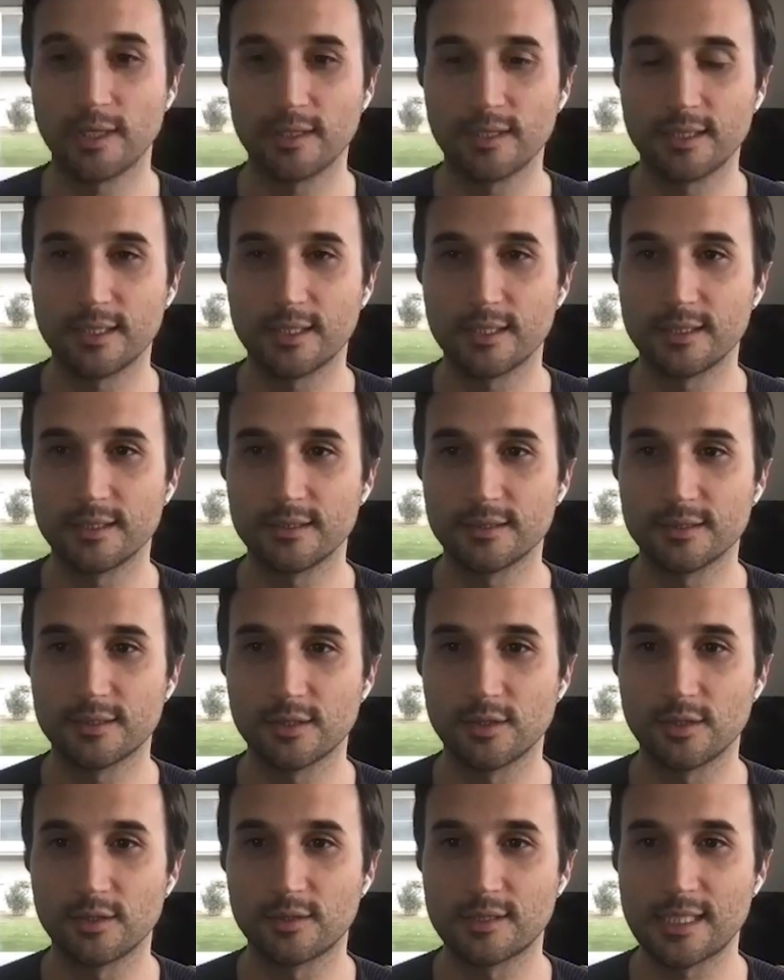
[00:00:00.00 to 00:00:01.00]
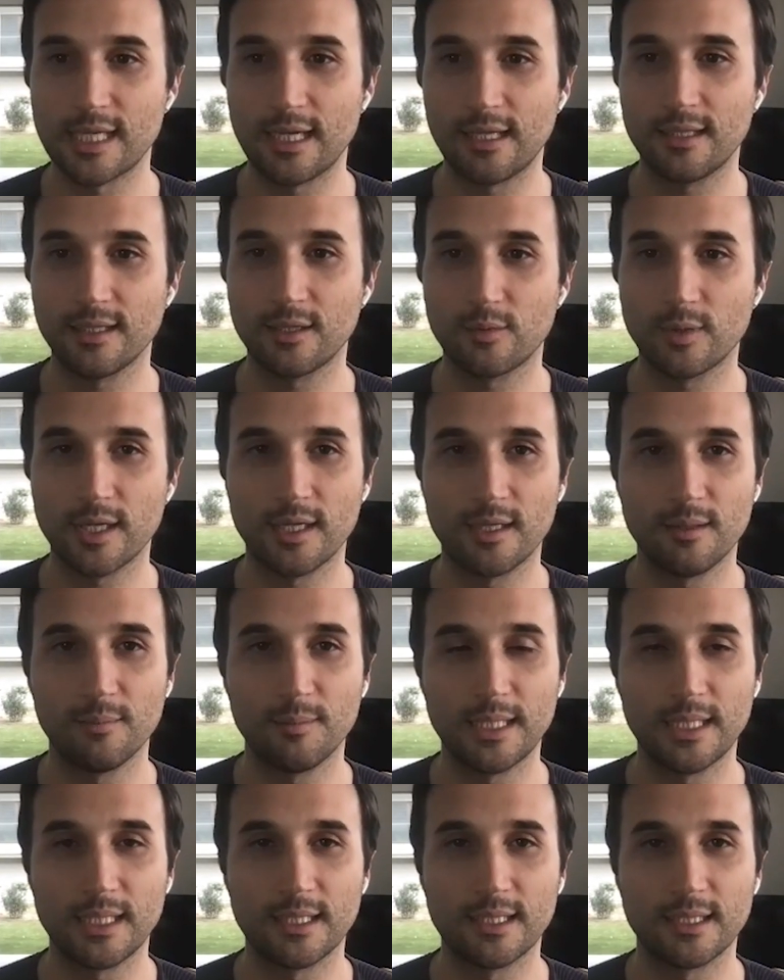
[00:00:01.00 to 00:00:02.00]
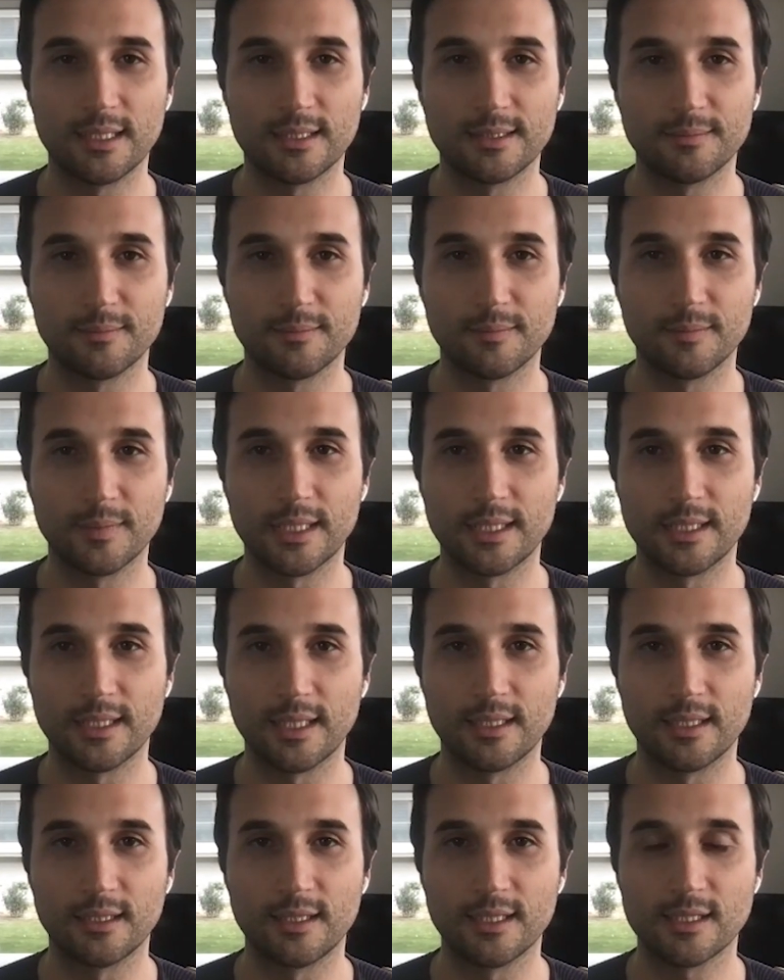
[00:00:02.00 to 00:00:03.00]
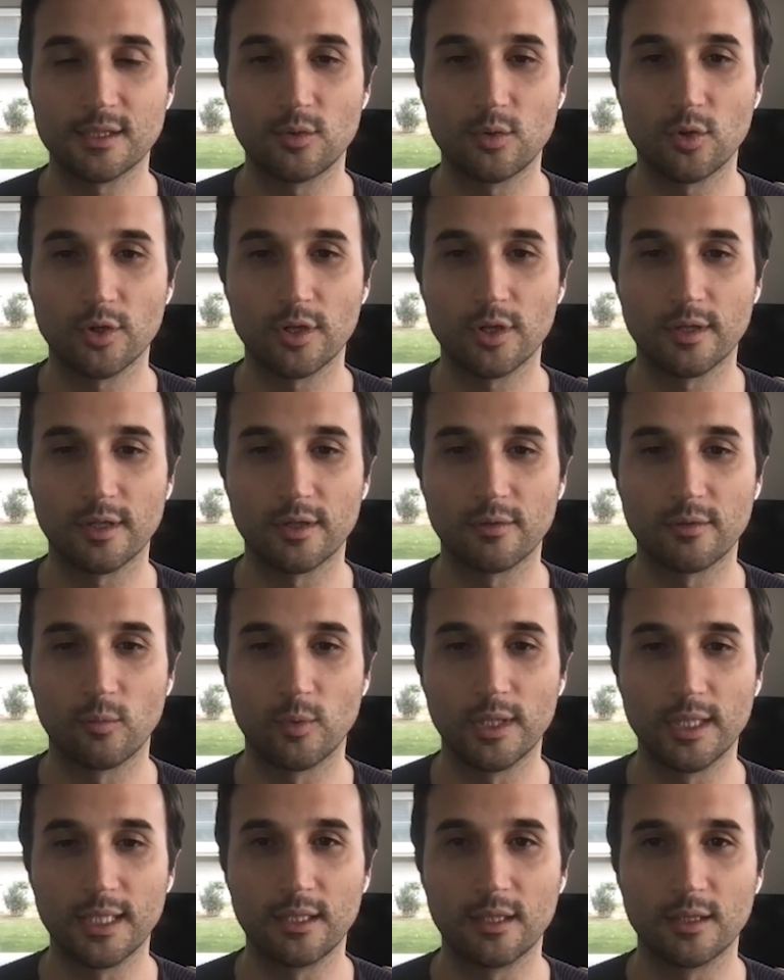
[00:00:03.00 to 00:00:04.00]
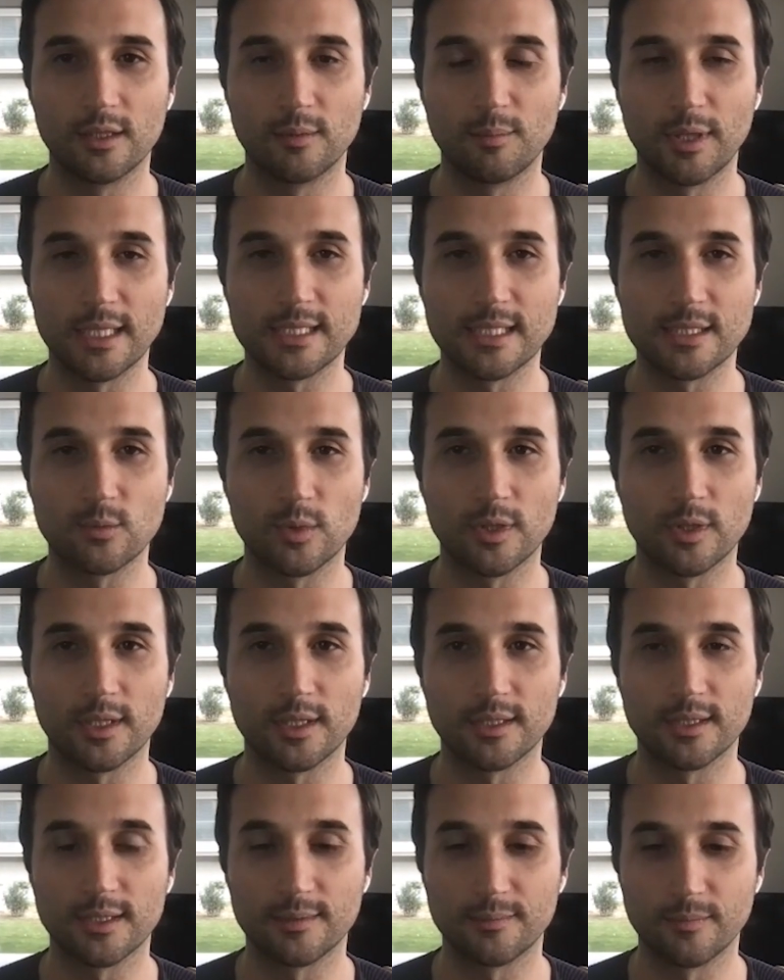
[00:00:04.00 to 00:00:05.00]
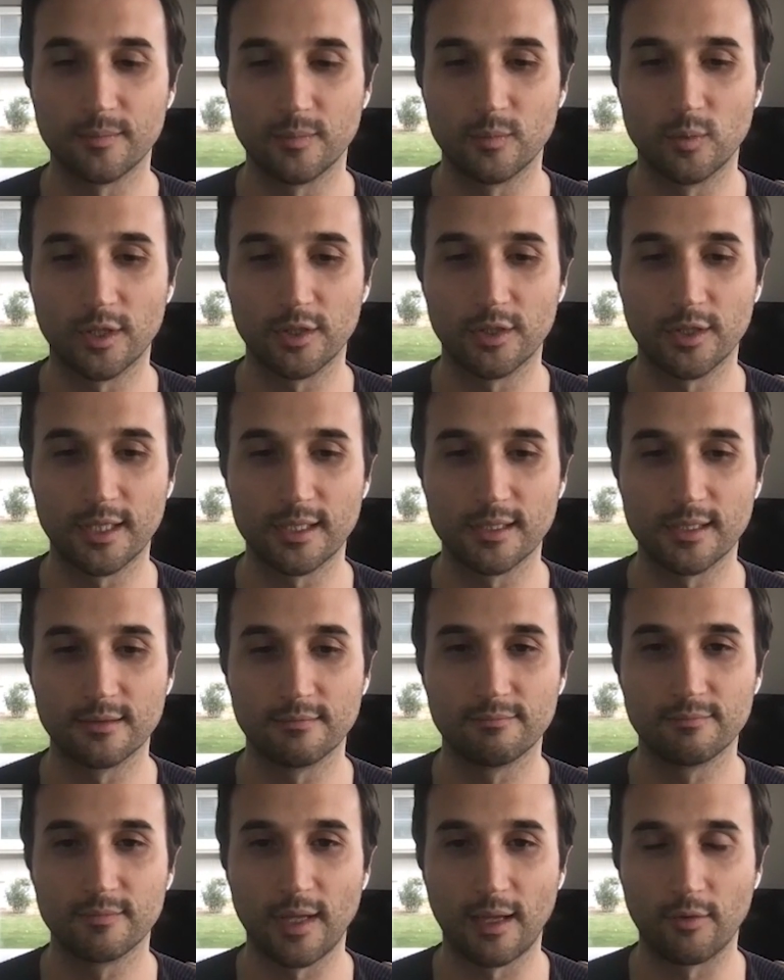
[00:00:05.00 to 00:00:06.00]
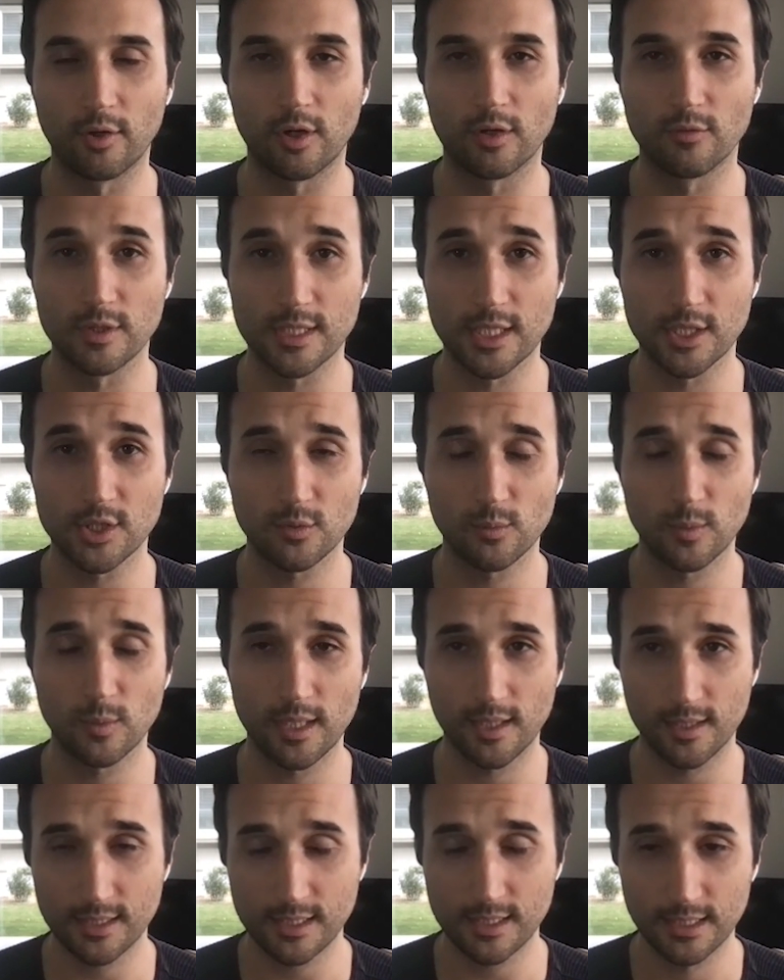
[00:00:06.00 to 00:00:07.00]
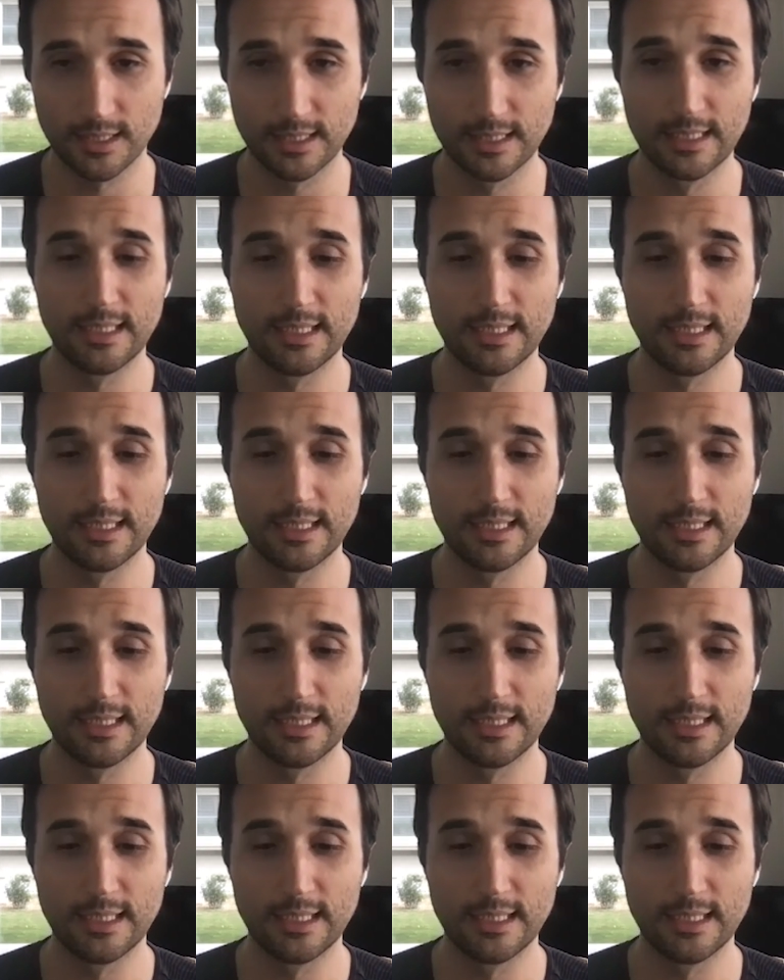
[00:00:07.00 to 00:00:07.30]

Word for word: uh, so the Telegram and um, and, and Discord are, are really the, the places where um, where you can have a conversation with us.